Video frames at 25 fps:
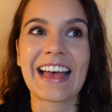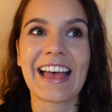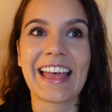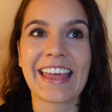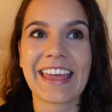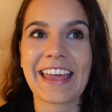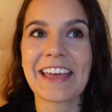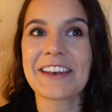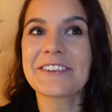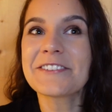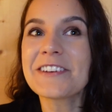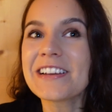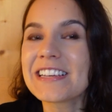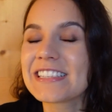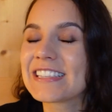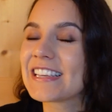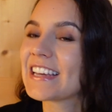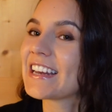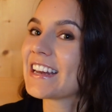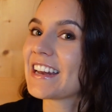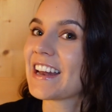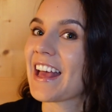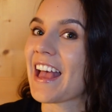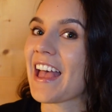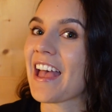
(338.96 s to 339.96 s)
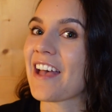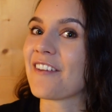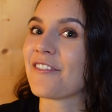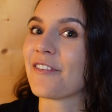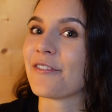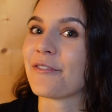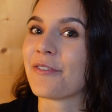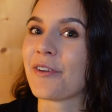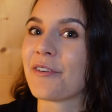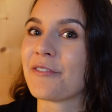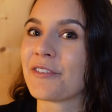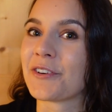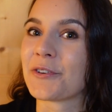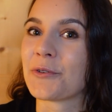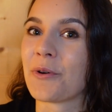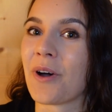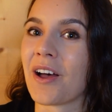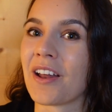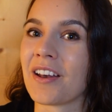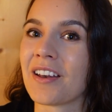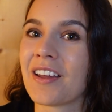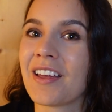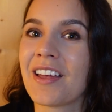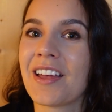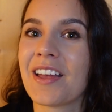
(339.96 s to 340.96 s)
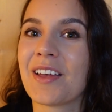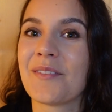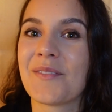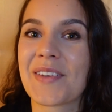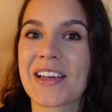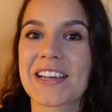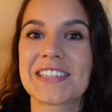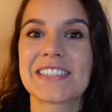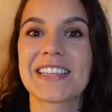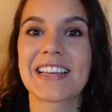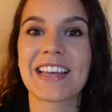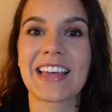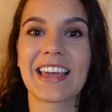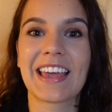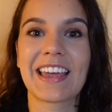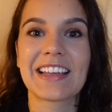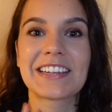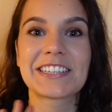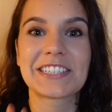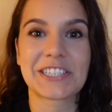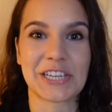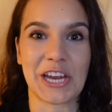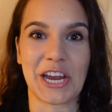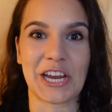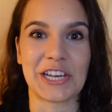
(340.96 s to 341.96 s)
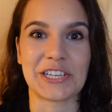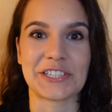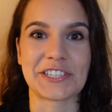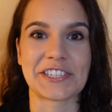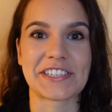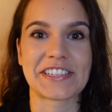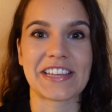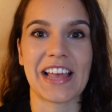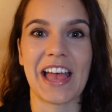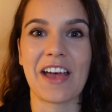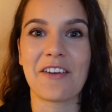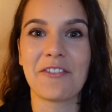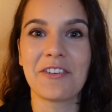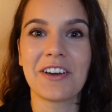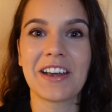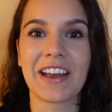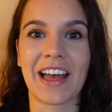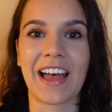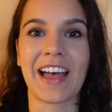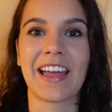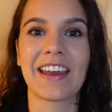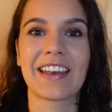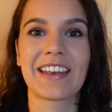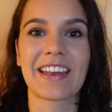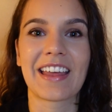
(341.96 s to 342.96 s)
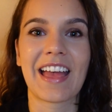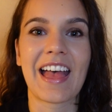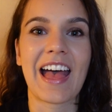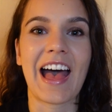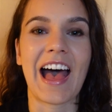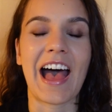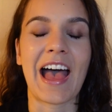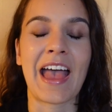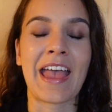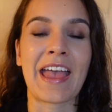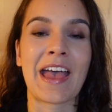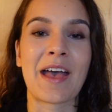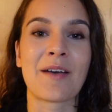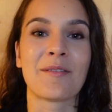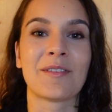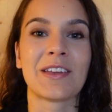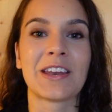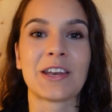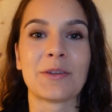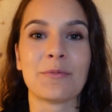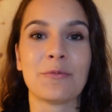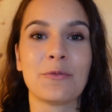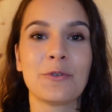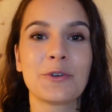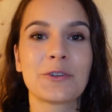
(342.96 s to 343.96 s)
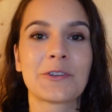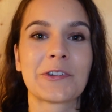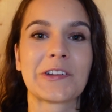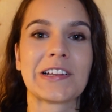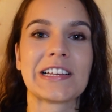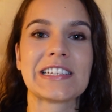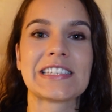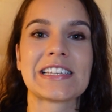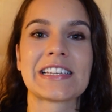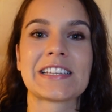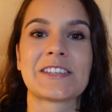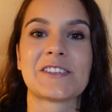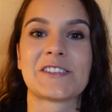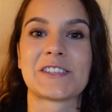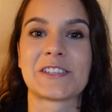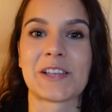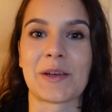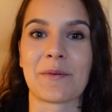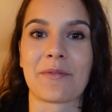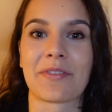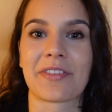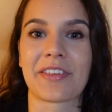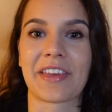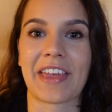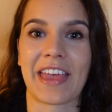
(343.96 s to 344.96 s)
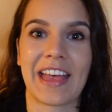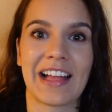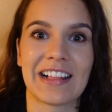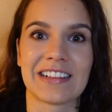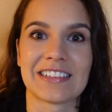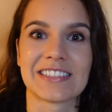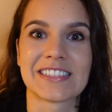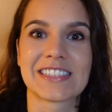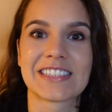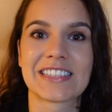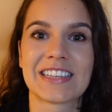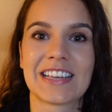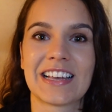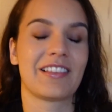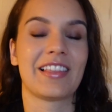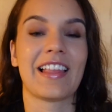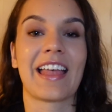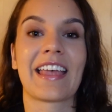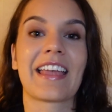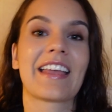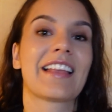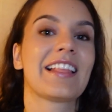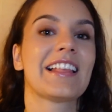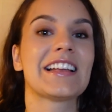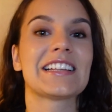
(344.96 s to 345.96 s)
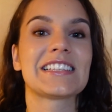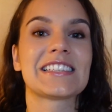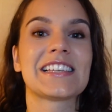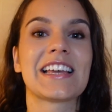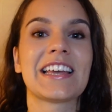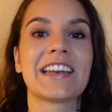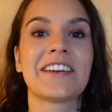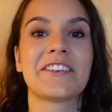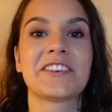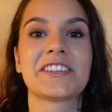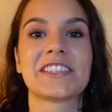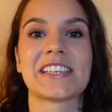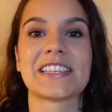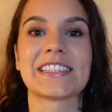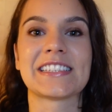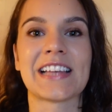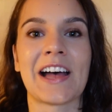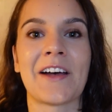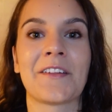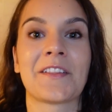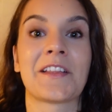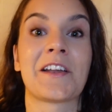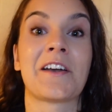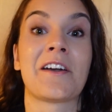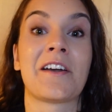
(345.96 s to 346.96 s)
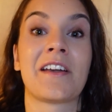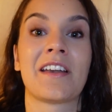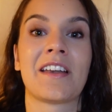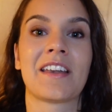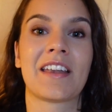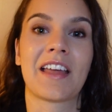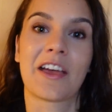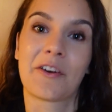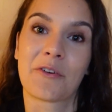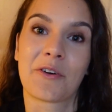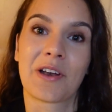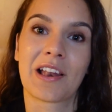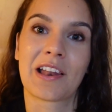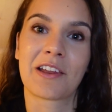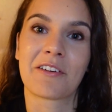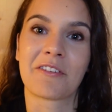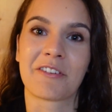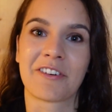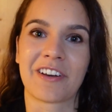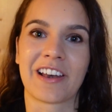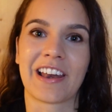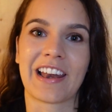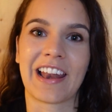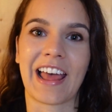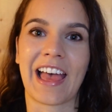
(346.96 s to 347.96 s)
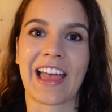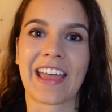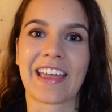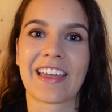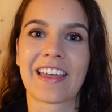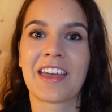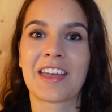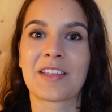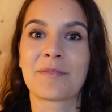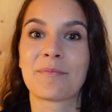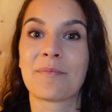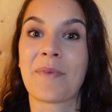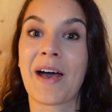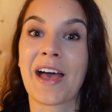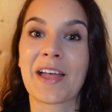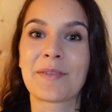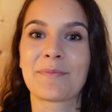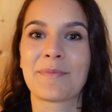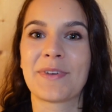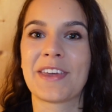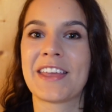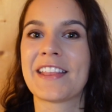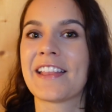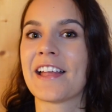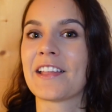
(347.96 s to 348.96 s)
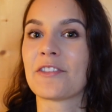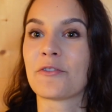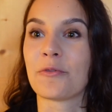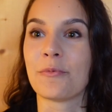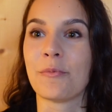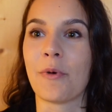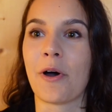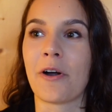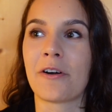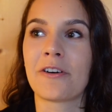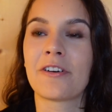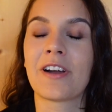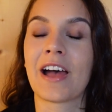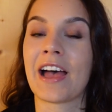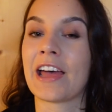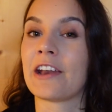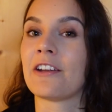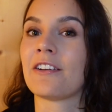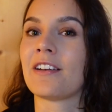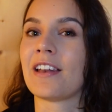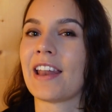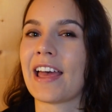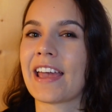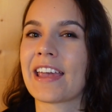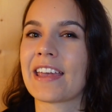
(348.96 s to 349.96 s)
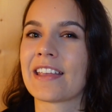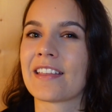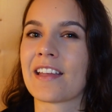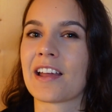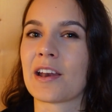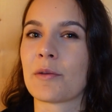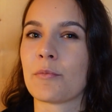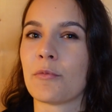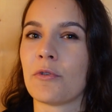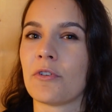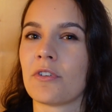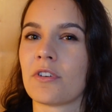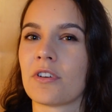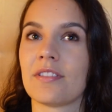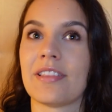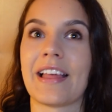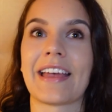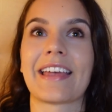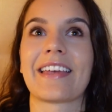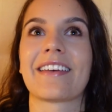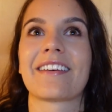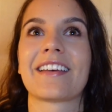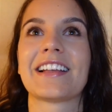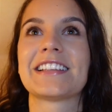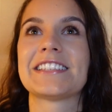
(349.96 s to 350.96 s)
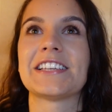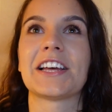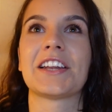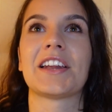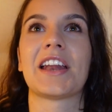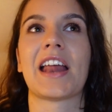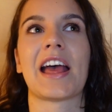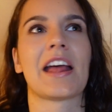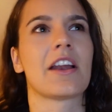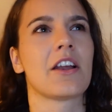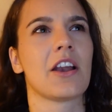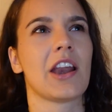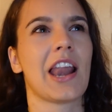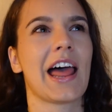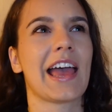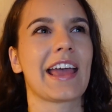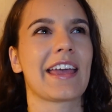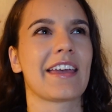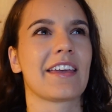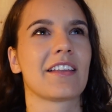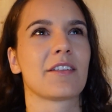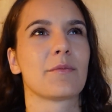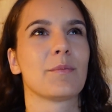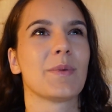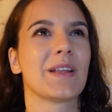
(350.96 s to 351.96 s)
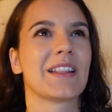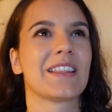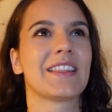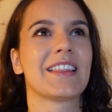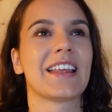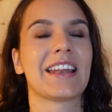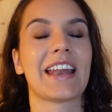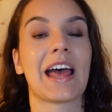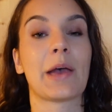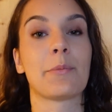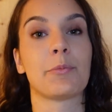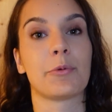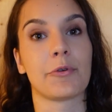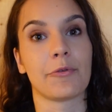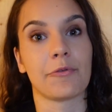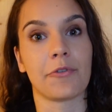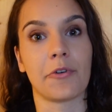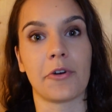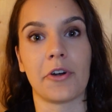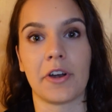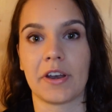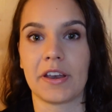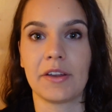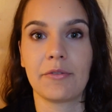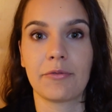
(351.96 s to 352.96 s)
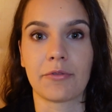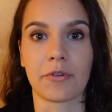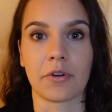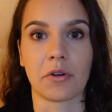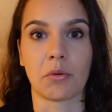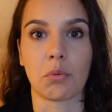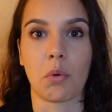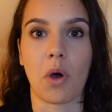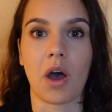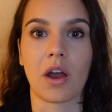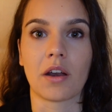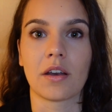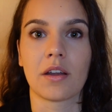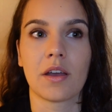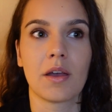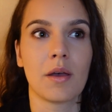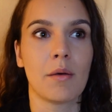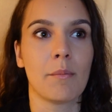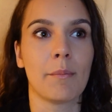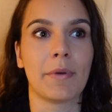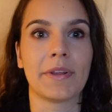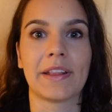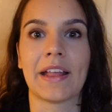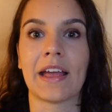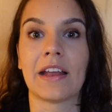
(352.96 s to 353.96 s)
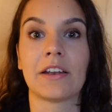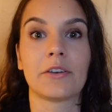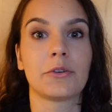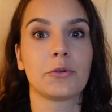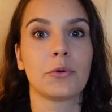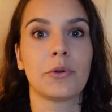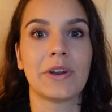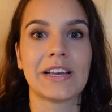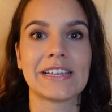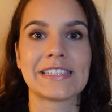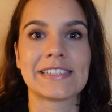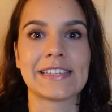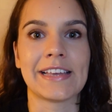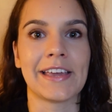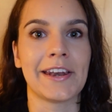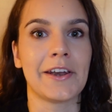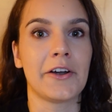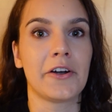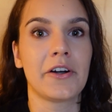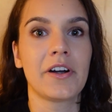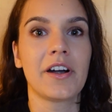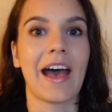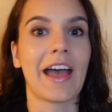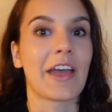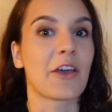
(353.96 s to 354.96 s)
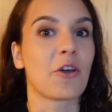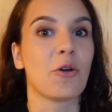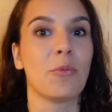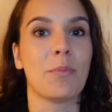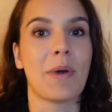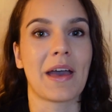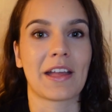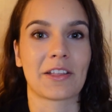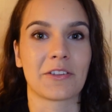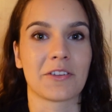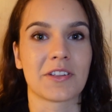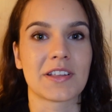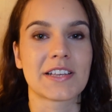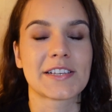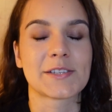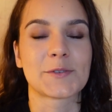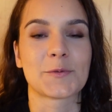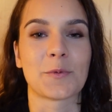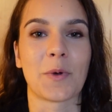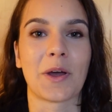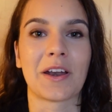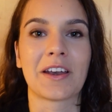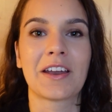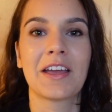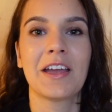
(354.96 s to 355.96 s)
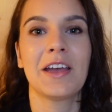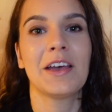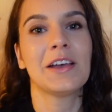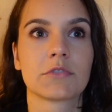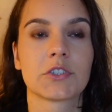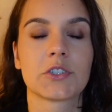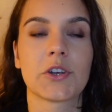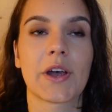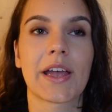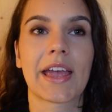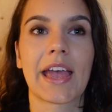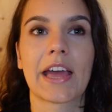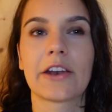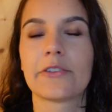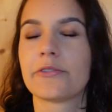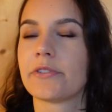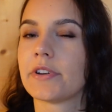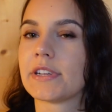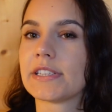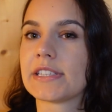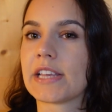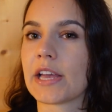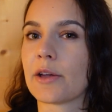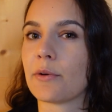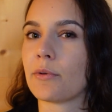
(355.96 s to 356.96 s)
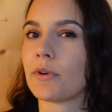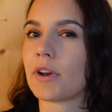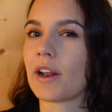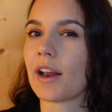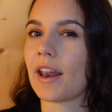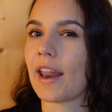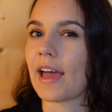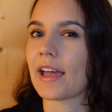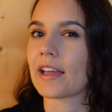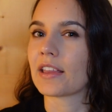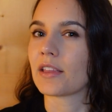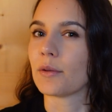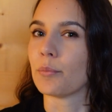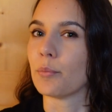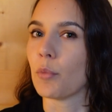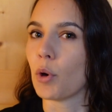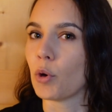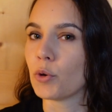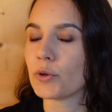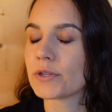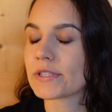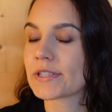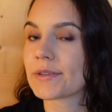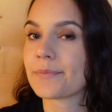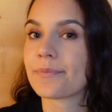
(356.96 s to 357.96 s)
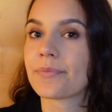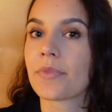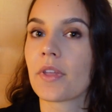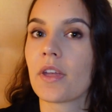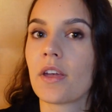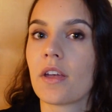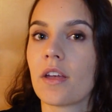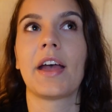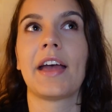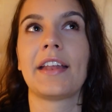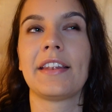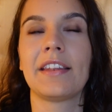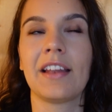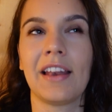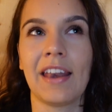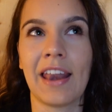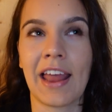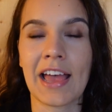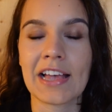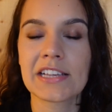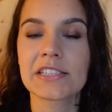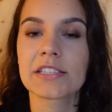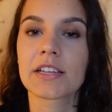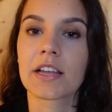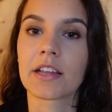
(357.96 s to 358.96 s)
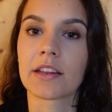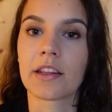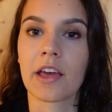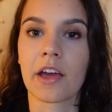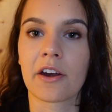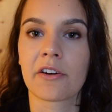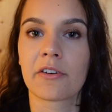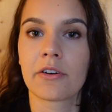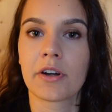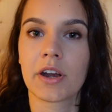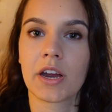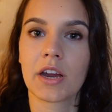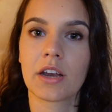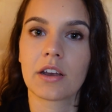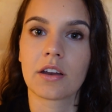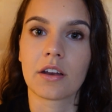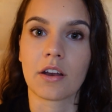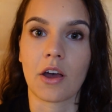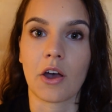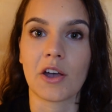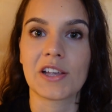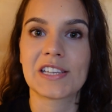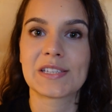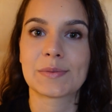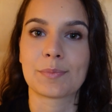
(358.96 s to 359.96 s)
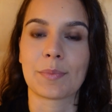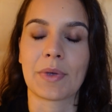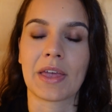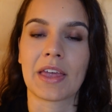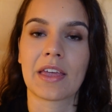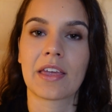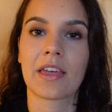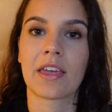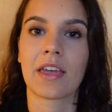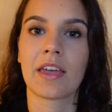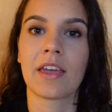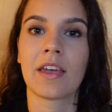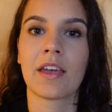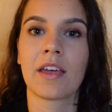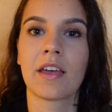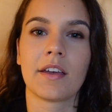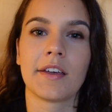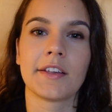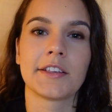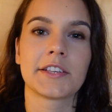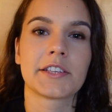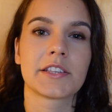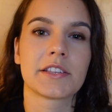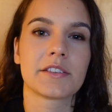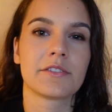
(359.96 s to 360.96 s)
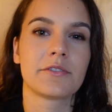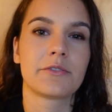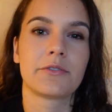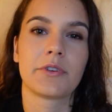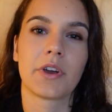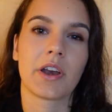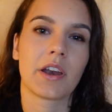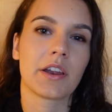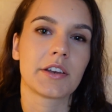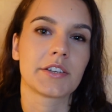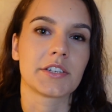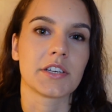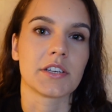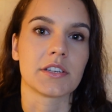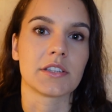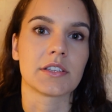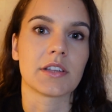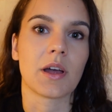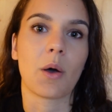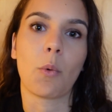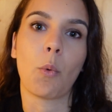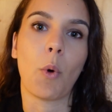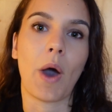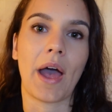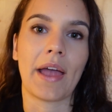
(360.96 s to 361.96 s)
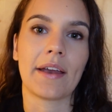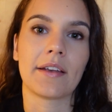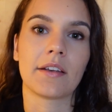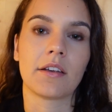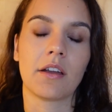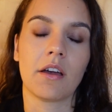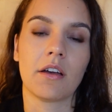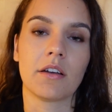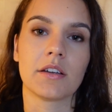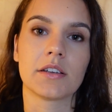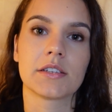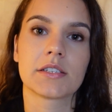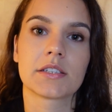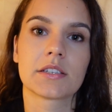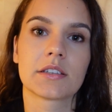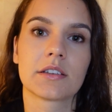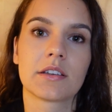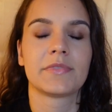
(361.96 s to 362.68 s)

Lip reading: I can't really say that I have a favorite one because it changes. Every night I am in the mood to listen to something else. Like, let's say there is a sound there that I really like. It might be that tomorrow I don't like it anymore. Like, it's not that I don't like it, but that I prefer a different one. But then 2 days later, I go back to this one. So I can't really say what I like the most. And the last category, the noise making, is really just a white noise.